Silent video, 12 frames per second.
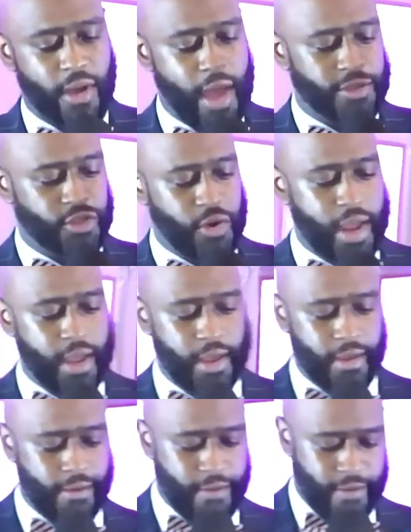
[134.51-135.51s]
Pastor
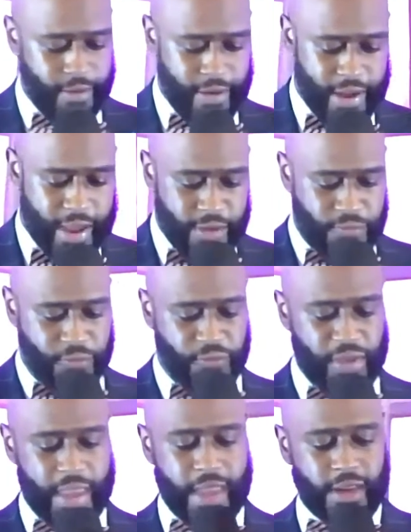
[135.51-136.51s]
Andre,
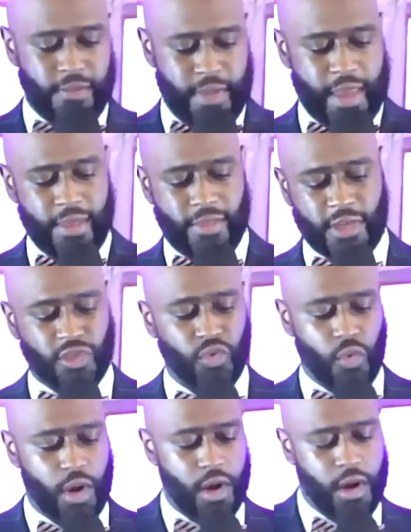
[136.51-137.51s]
feed
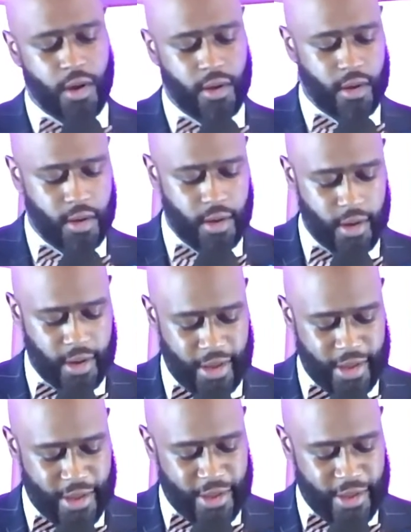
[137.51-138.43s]
me this word.